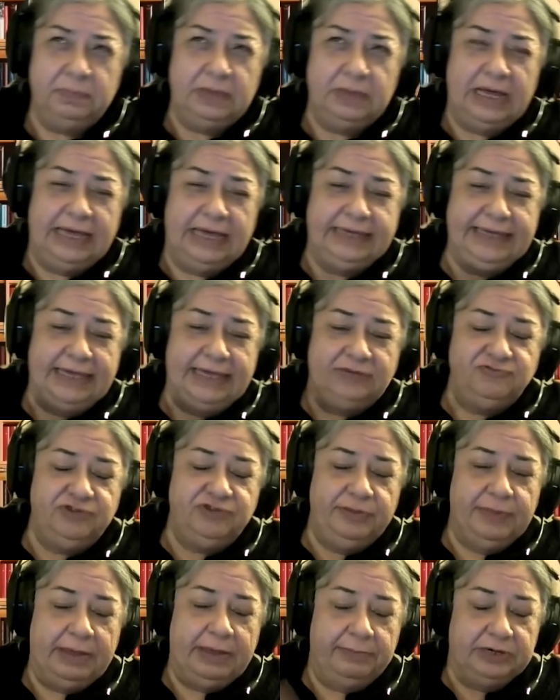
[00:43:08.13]
I can't
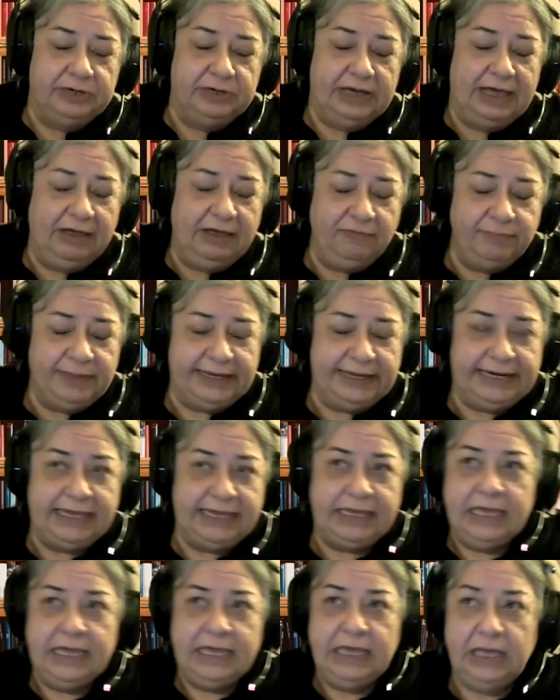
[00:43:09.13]
remember how
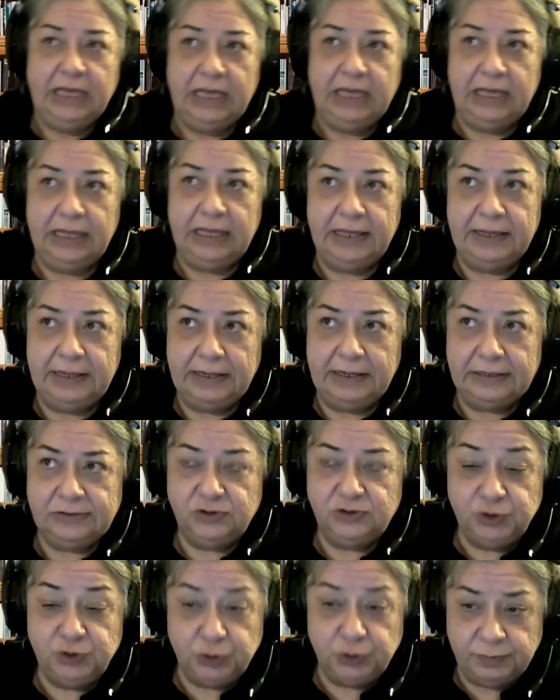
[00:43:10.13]
many
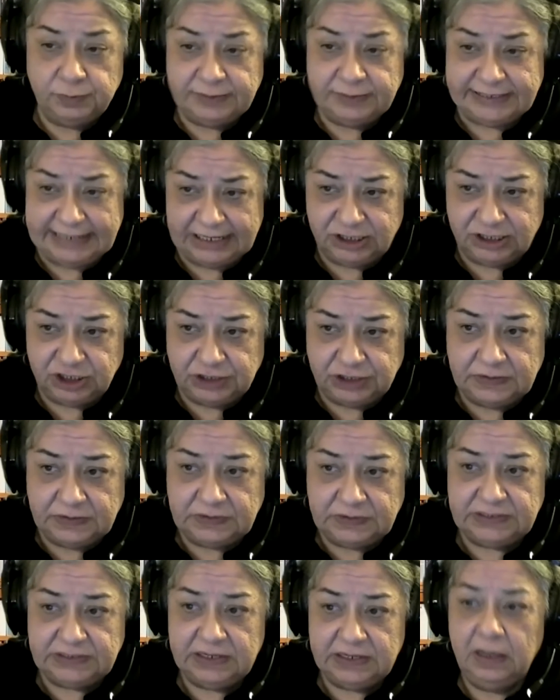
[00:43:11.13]
Zoom
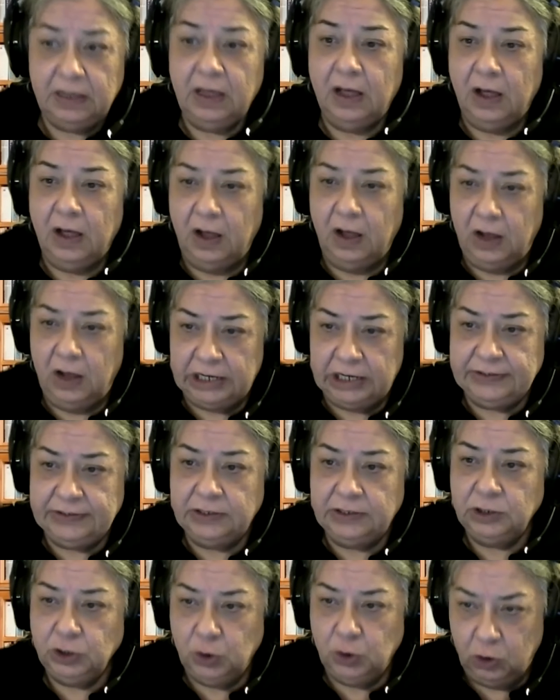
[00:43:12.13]
sessions on
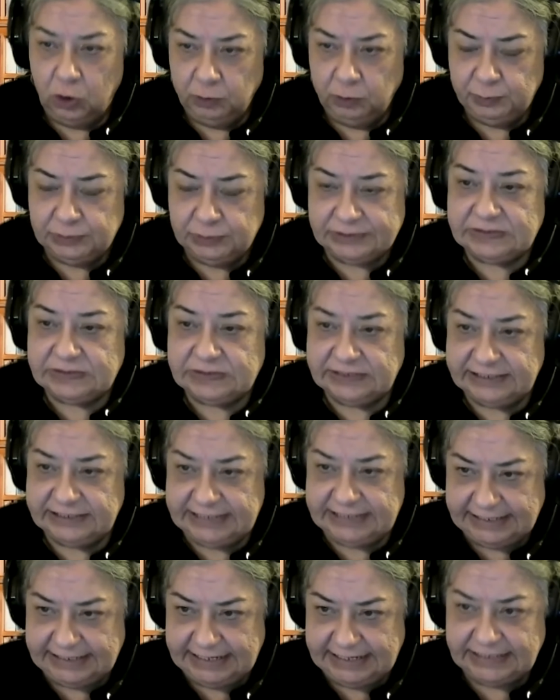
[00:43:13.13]
corpus
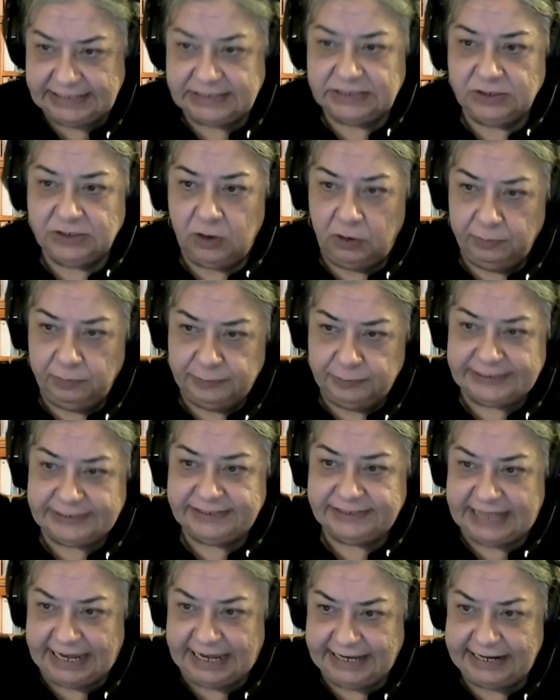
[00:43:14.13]
studies, corpus
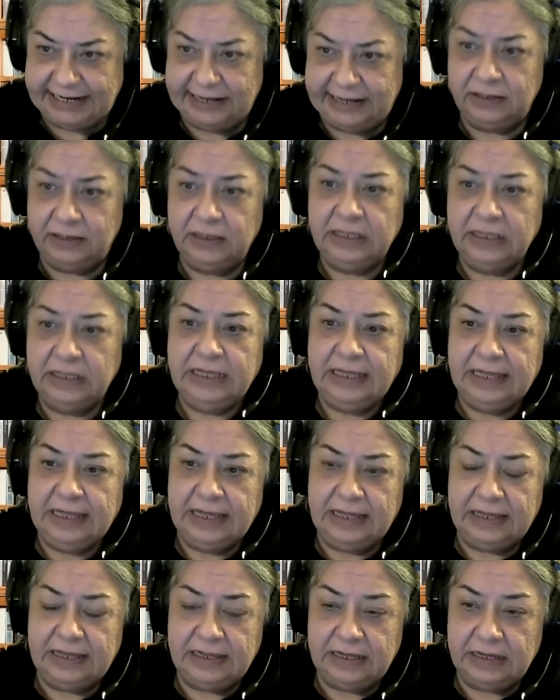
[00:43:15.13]
data,
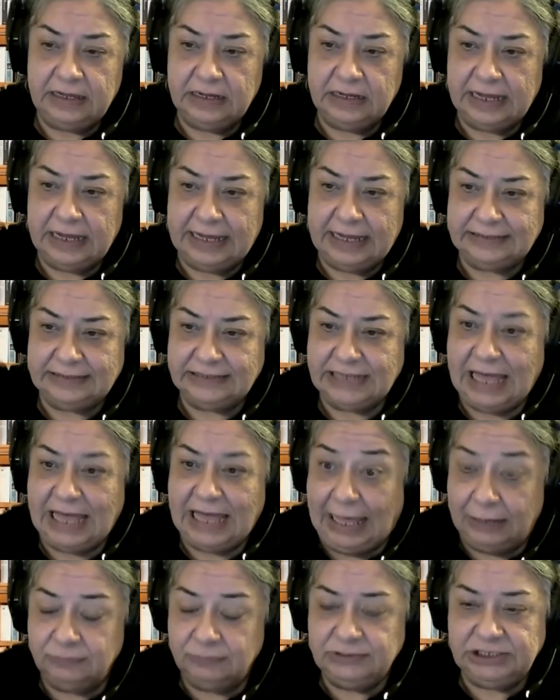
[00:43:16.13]
and
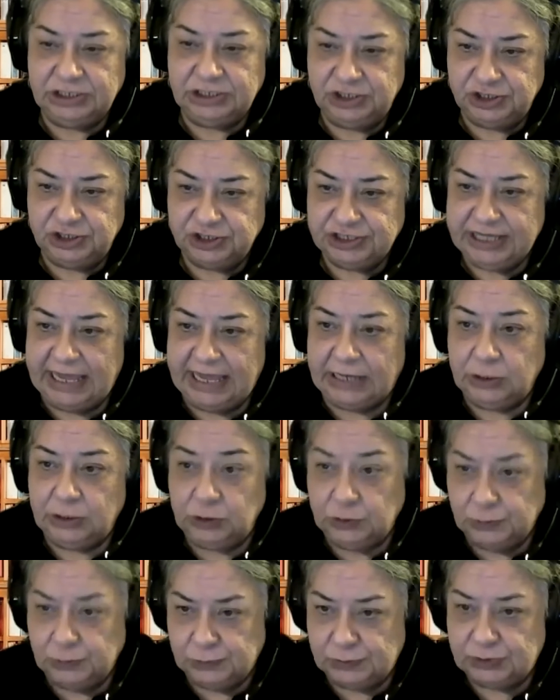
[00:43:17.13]
how teachers can
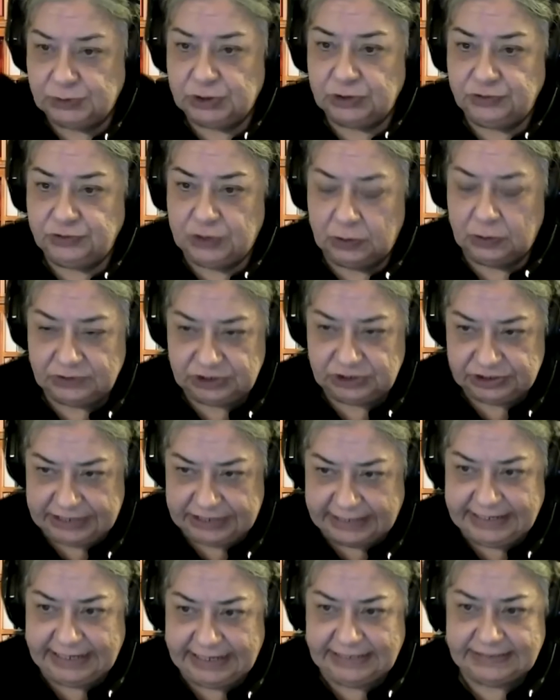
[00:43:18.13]
use those
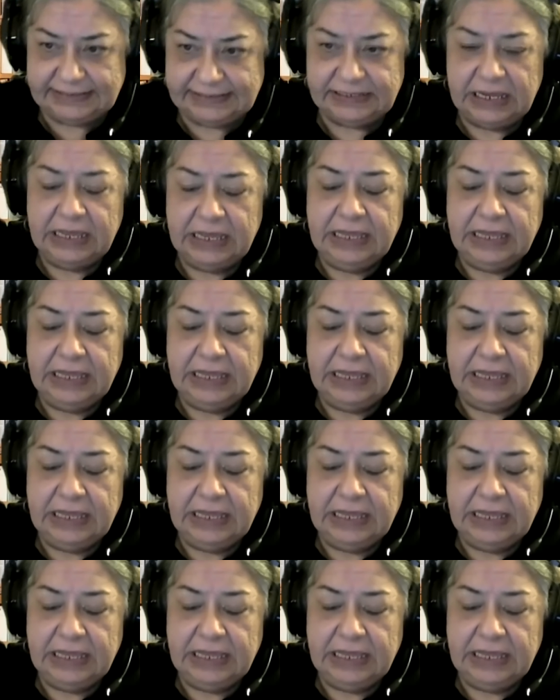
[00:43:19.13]
studies.